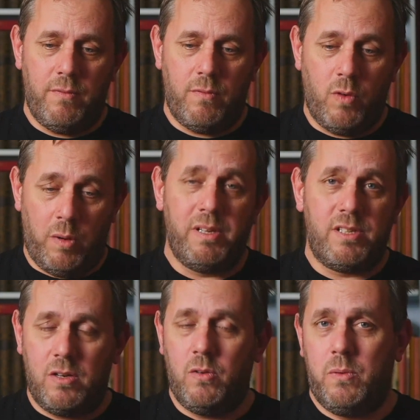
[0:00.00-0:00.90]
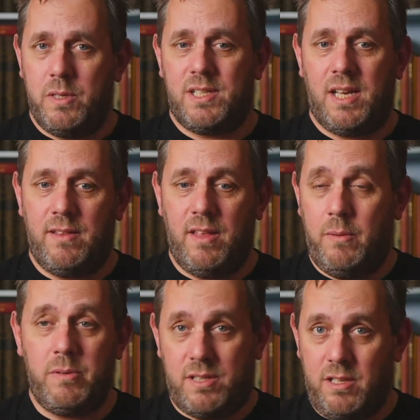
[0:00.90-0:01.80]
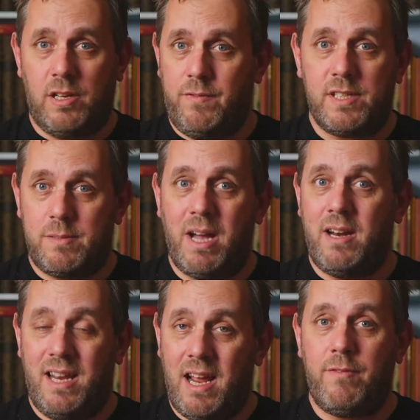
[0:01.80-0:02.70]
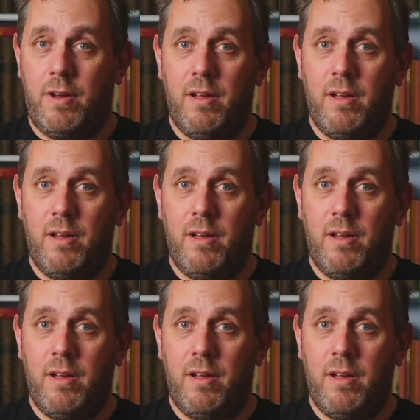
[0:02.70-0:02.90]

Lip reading: Robinson always said that he was the toughest man he'd ever